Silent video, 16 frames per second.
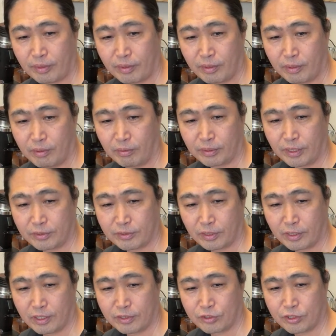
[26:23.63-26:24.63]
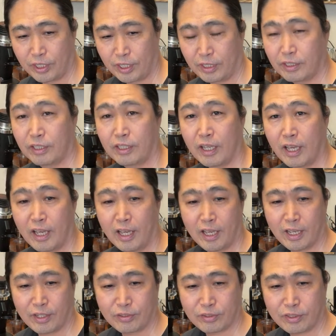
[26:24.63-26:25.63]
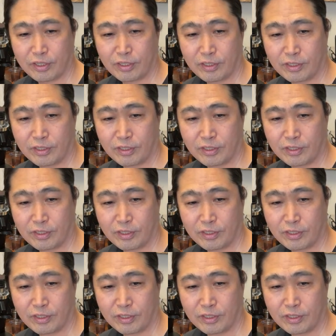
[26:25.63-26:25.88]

Hold on a second. JD ask.